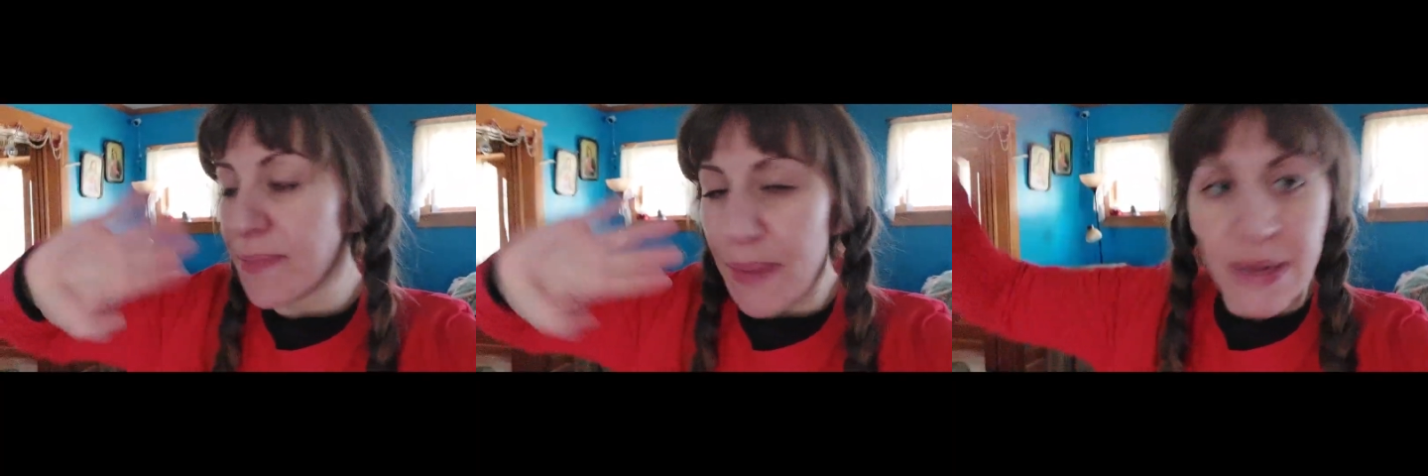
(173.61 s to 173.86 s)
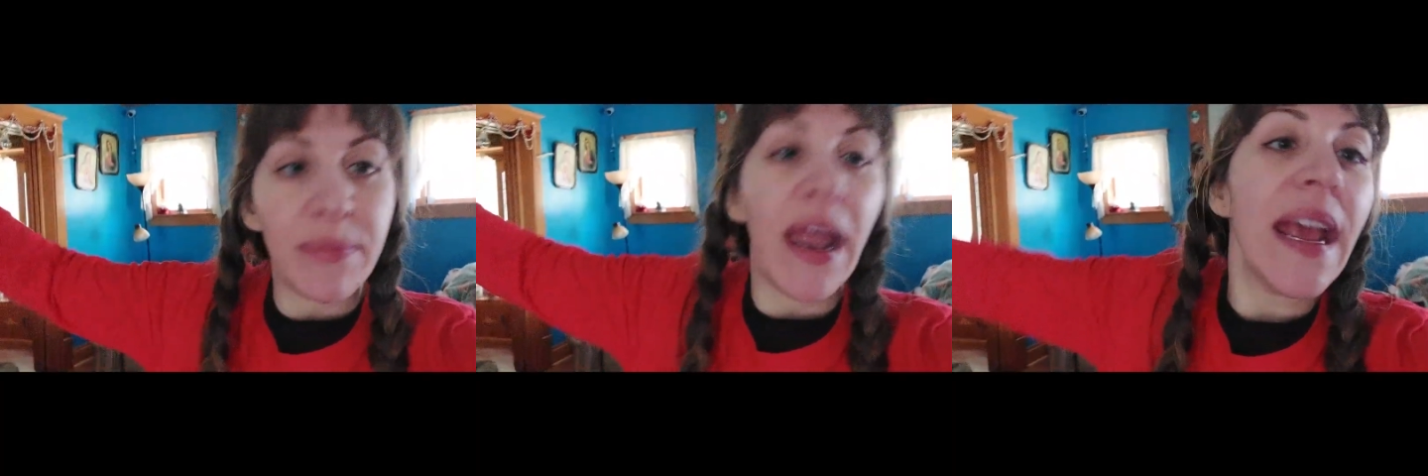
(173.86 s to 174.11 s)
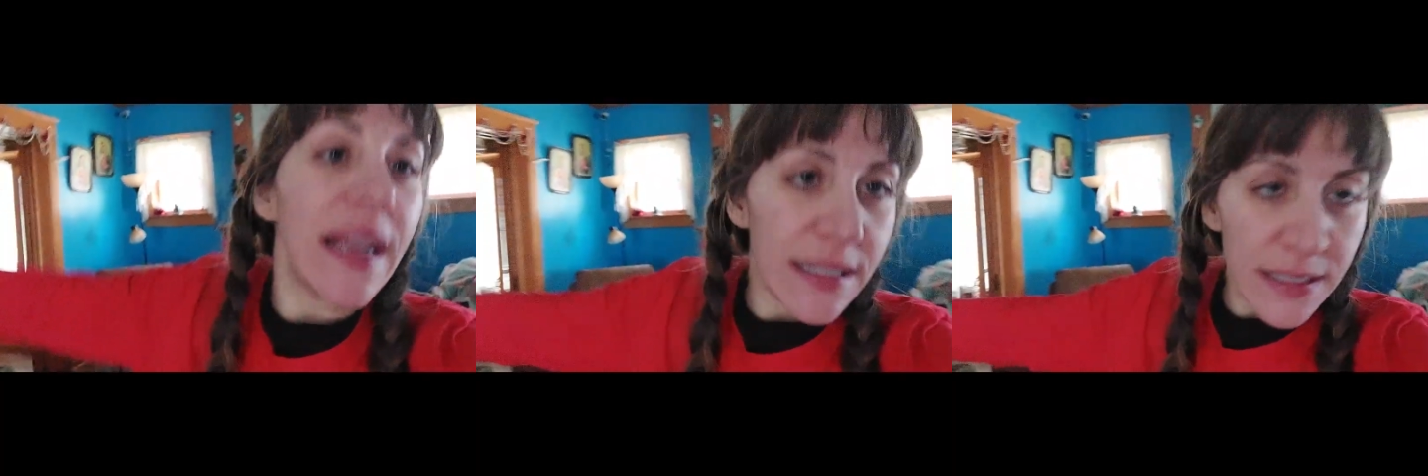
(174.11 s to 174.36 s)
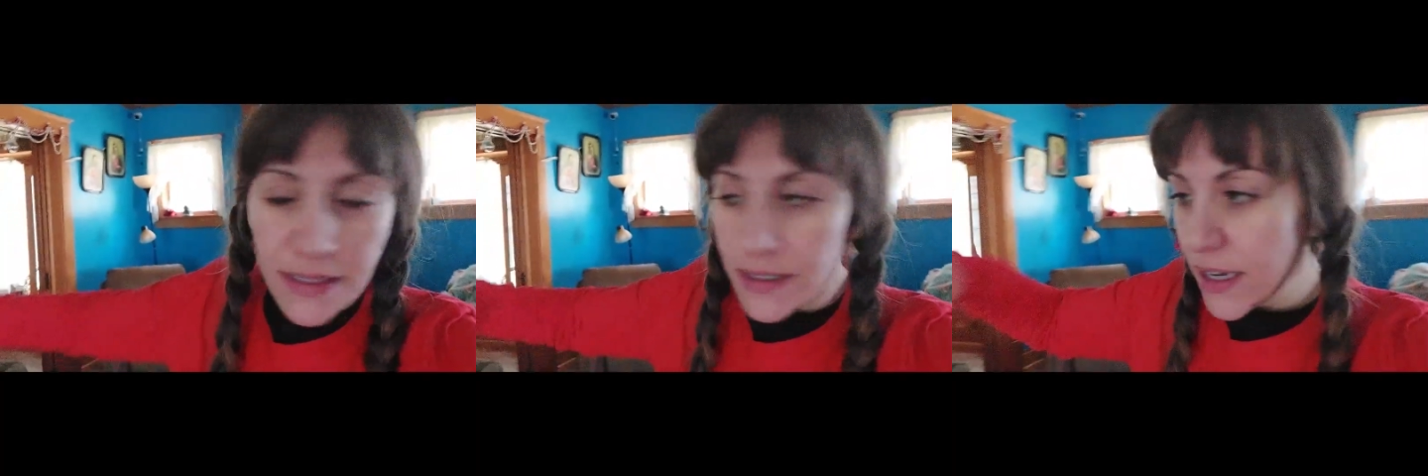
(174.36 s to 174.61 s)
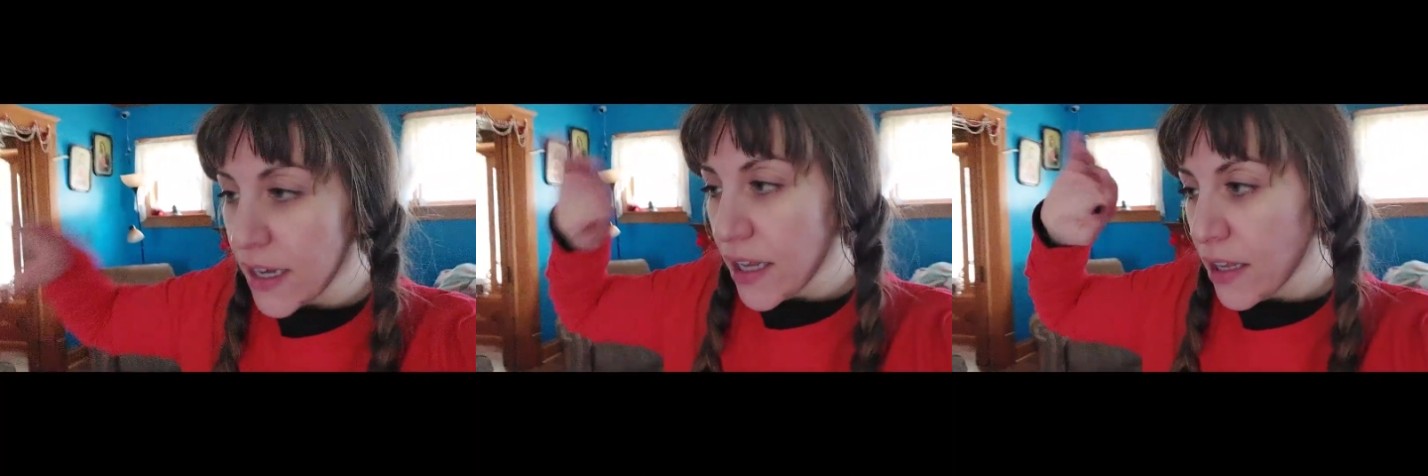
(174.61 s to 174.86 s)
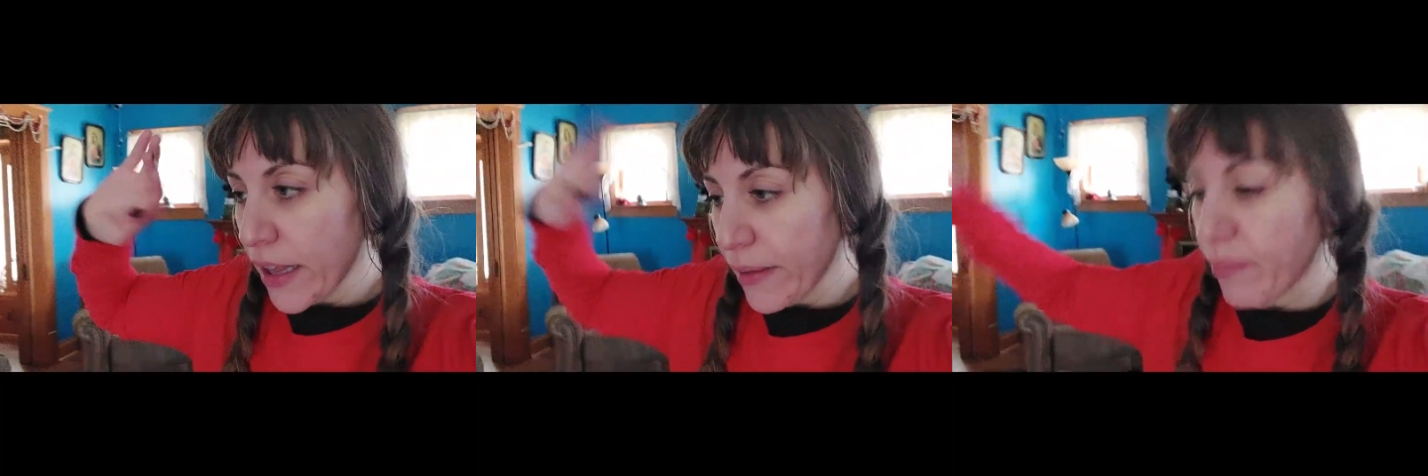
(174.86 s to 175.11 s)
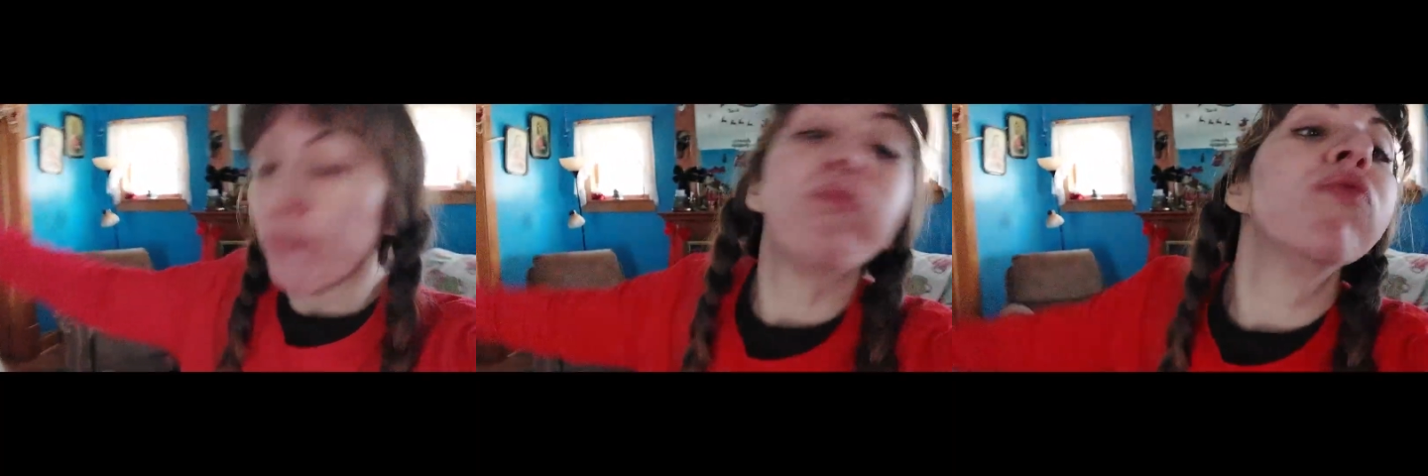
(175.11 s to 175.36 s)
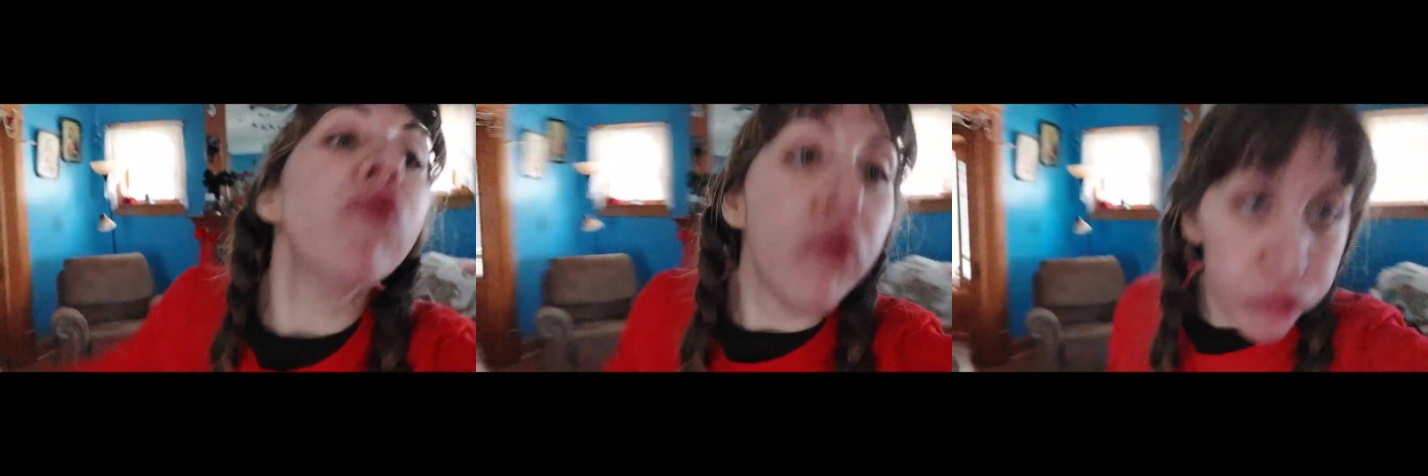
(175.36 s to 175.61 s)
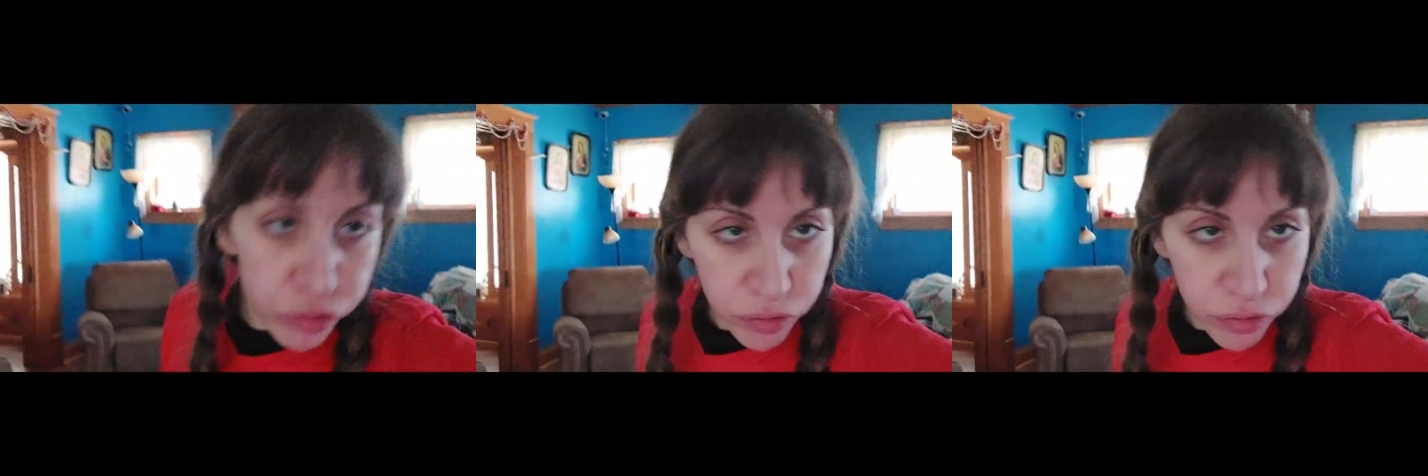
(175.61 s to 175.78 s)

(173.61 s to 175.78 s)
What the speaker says: but days. Like, poof.